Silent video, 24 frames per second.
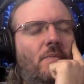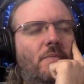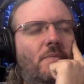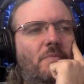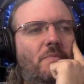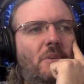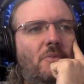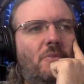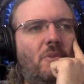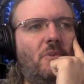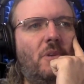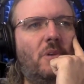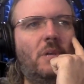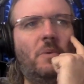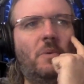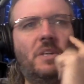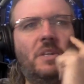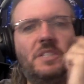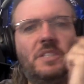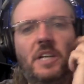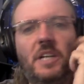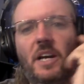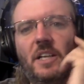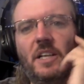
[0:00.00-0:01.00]
before they
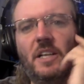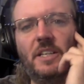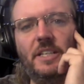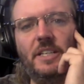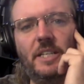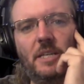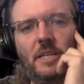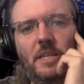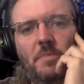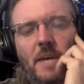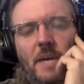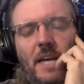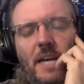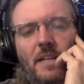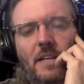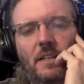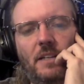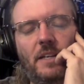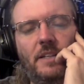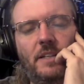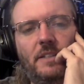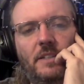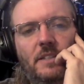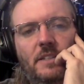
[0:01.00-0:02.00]
went to LED
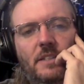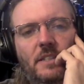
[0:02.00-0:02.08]
backlight,